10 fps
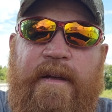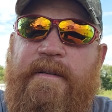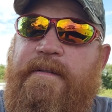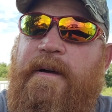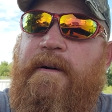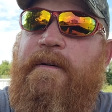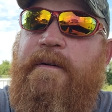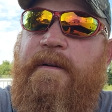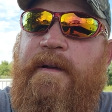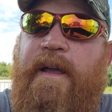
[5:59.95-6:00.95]
So,
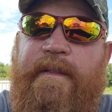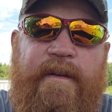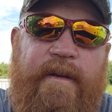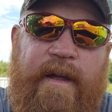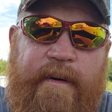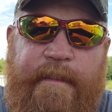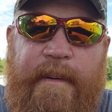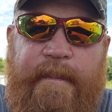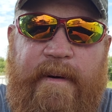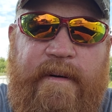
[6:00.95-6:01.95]
and then you got to
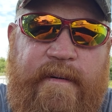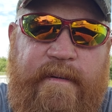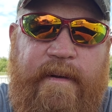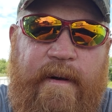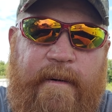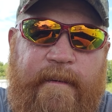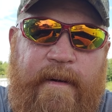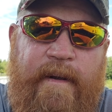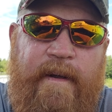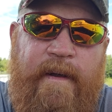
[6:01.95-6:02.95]
remember, you know,
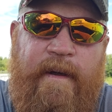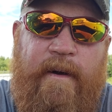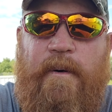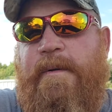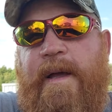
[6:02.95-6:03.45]
the whole